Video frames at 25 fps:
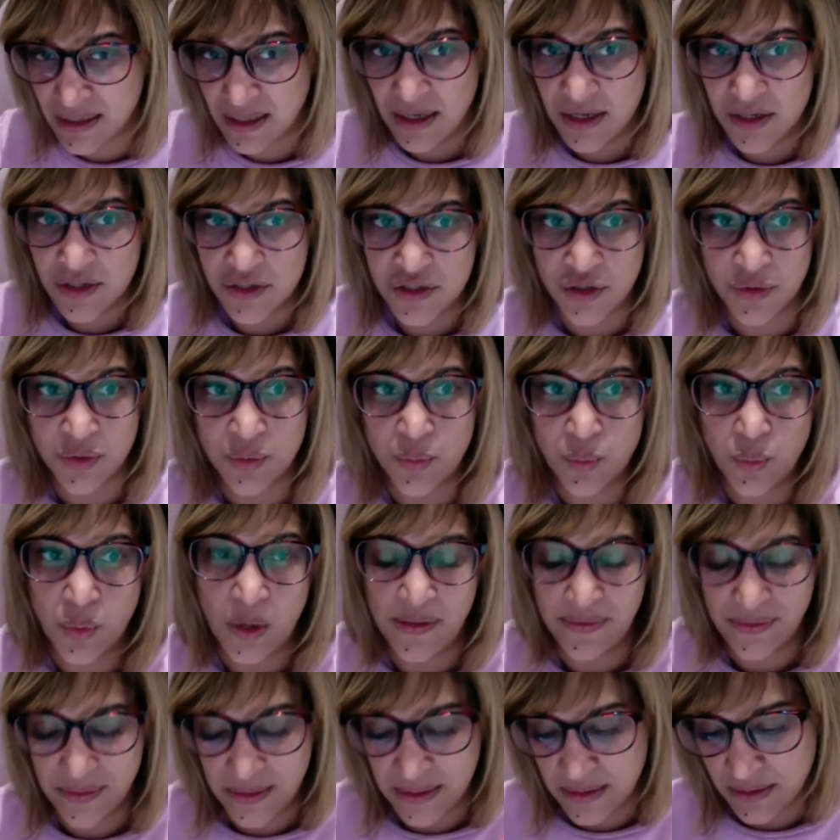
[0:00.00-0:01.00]
So the
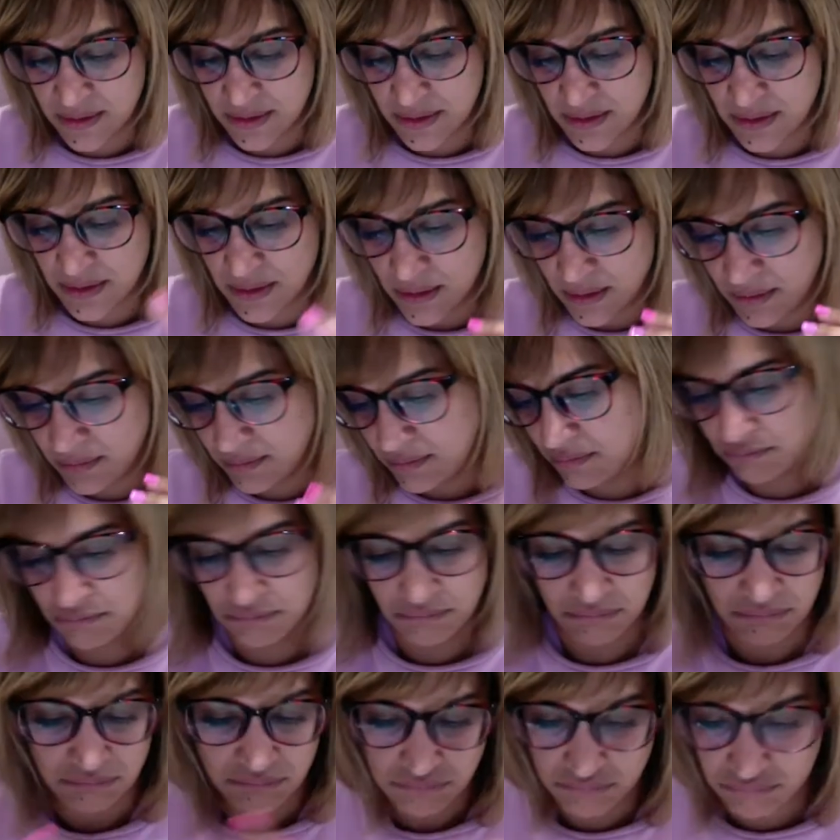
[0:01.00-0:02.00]
one that's
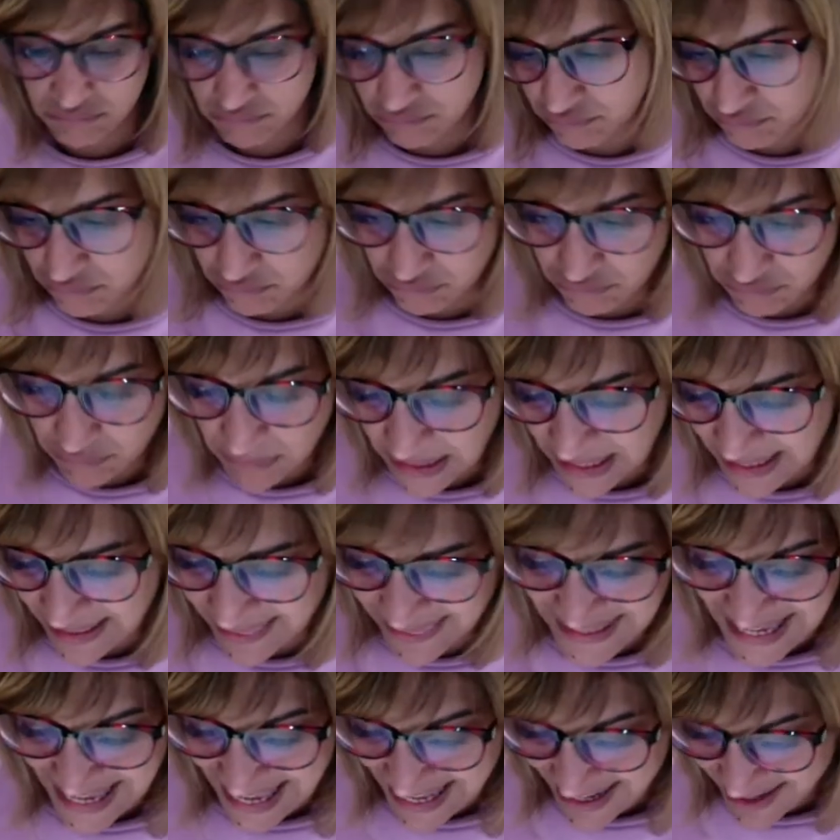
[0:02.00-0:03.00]
at
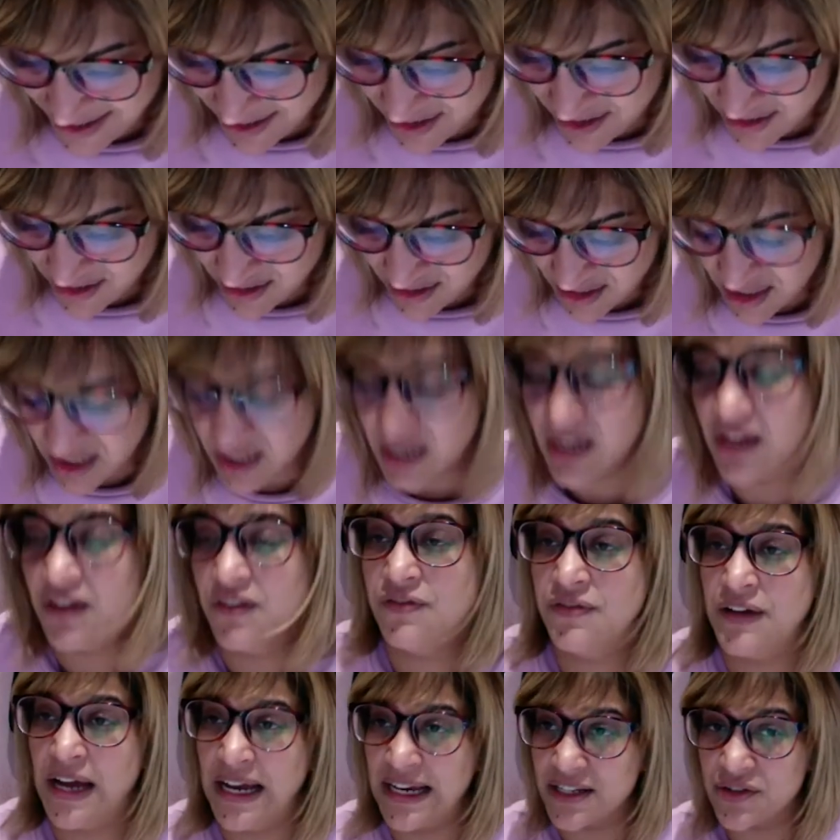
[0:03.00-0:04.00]
the end,
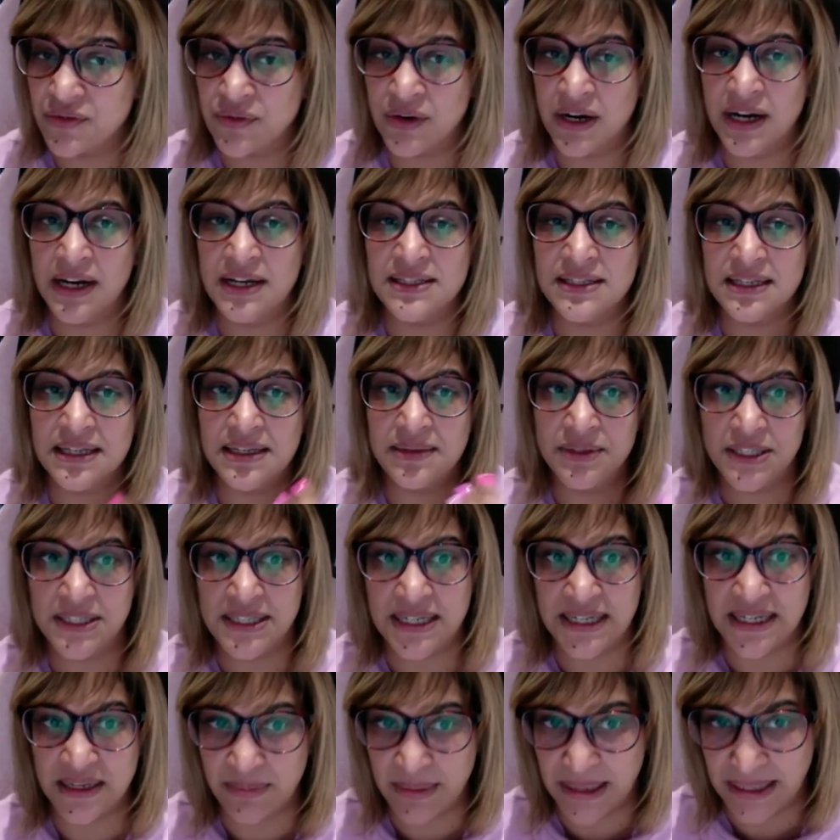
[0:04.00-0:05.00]
factorize and
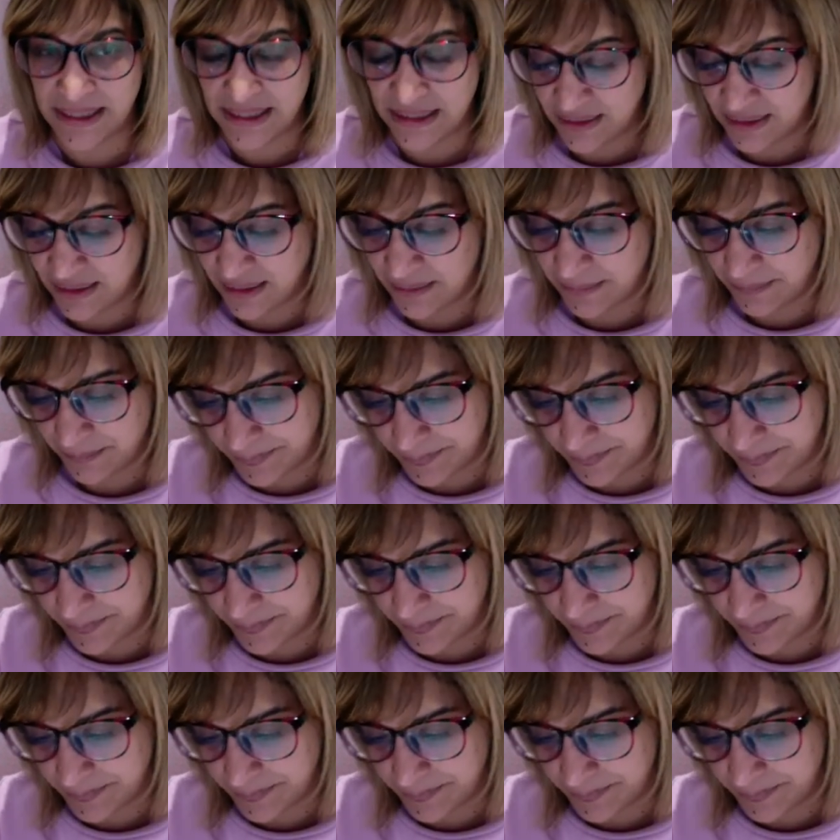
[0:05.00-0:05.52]
stick it back in again.